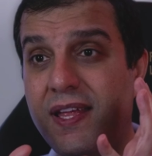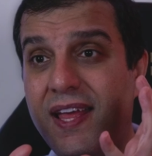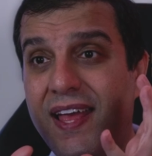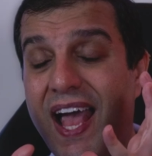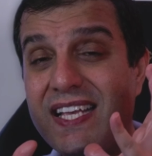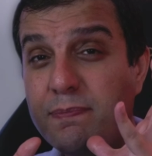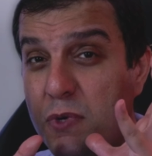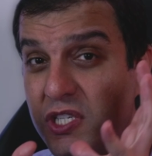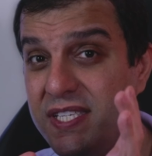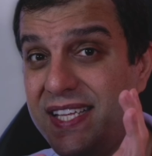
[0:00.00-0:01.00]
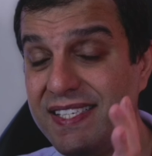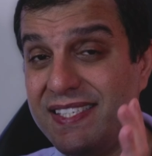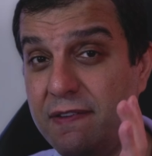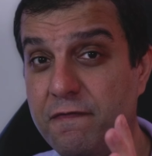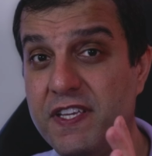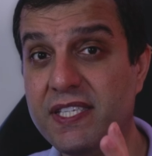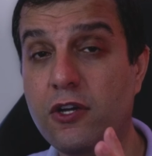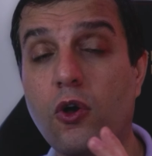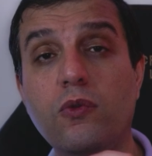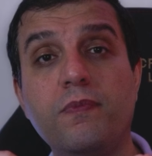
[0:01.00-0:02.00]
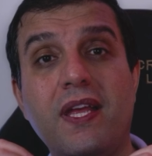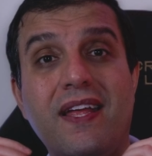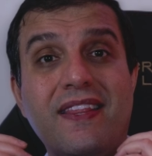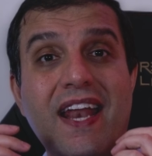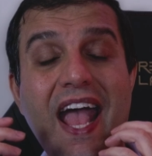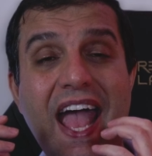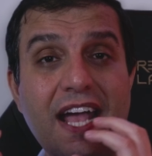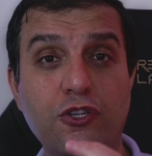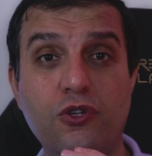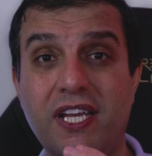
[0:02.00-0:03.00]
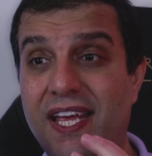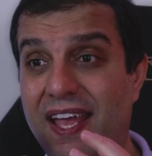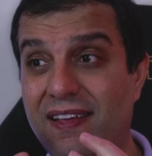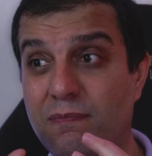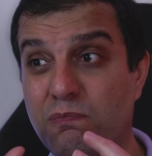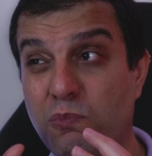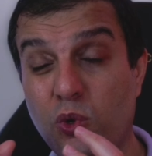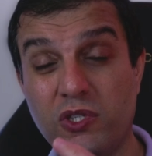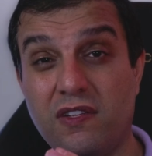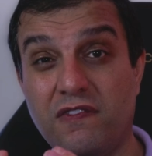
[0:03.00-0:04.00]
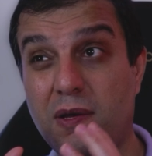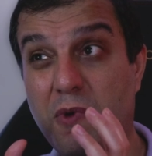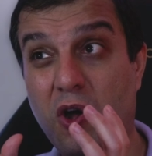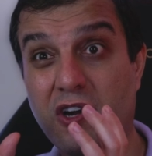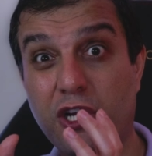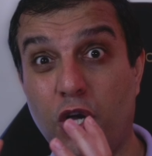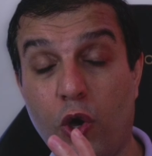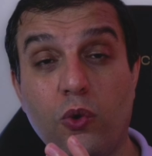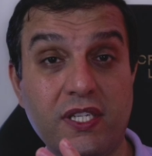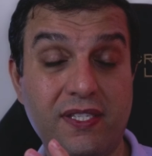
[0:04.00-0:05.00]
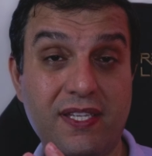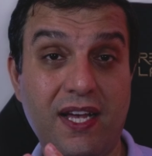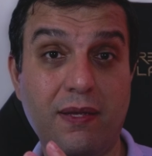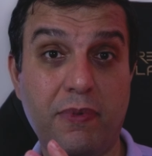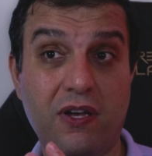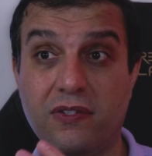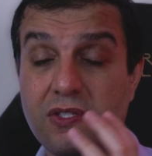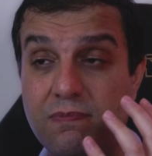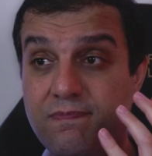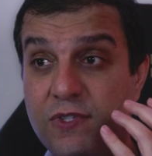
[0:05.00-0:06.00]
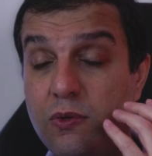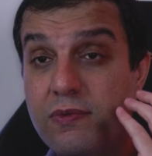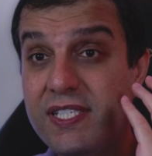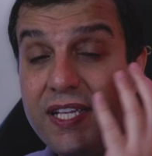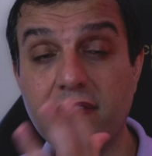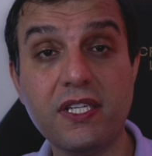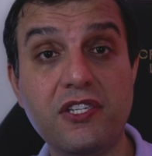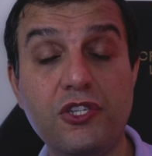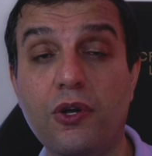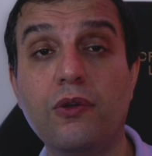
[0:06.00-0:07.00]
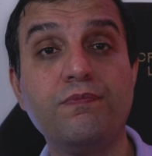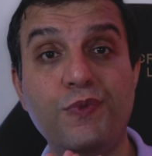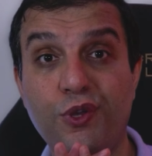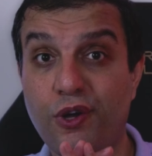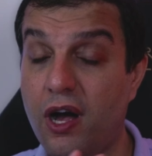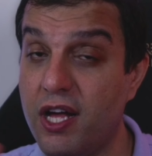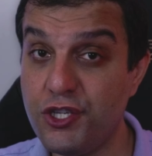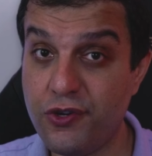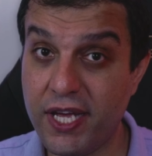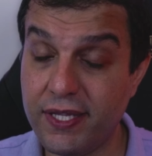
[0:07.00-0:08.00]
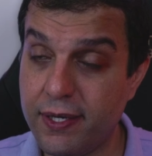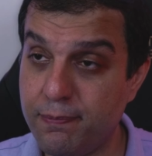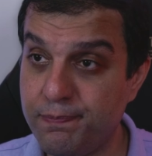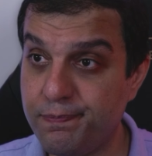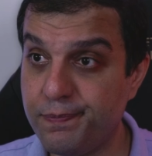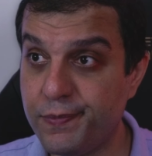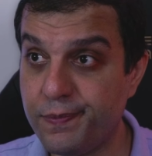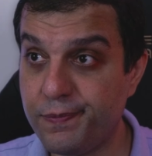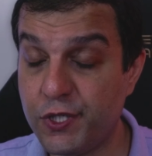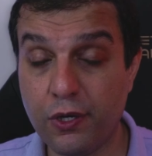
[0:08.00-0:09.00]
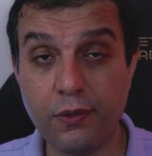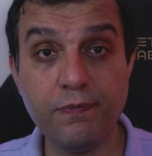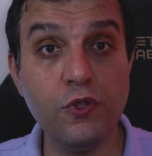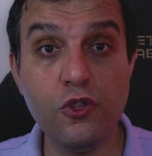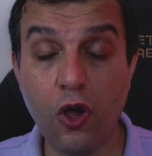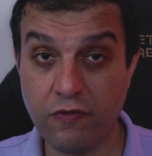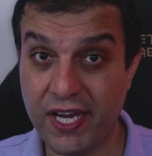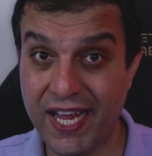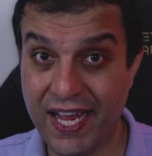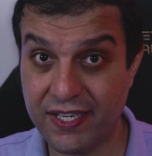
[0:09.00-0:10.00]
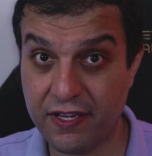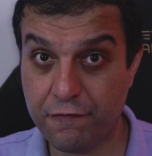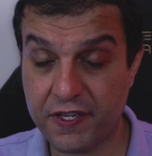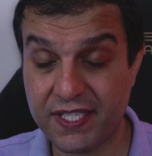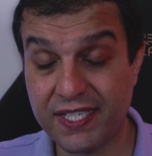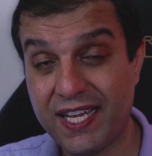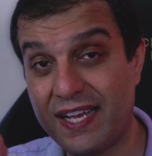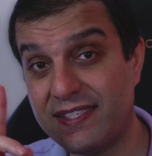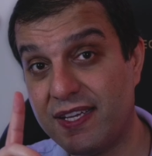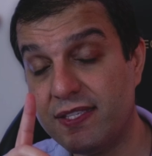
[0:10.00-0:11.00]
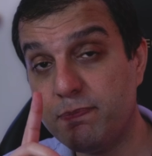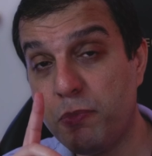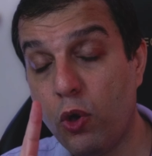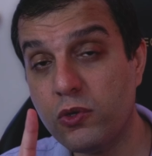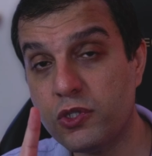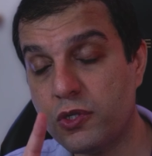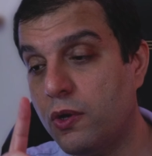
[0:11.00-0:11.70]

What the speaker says: as much as they seem physical, that actually most of them are a code inside a box. So still digital, you can't trade them. So not really any difference in that sense. But also,